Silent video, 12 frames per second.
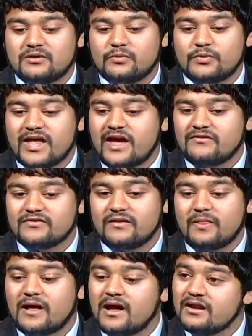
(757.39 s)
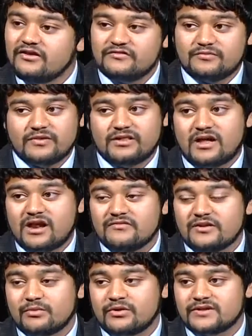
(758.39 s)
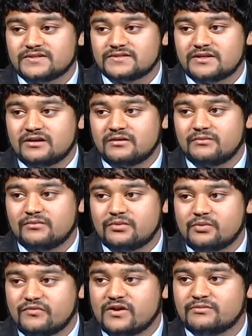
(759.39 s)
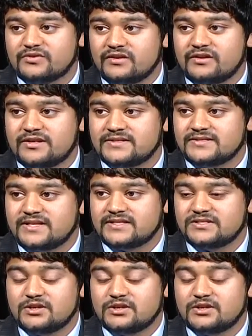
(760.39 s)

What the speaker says: we have a lot of immigrants who have come to the United States.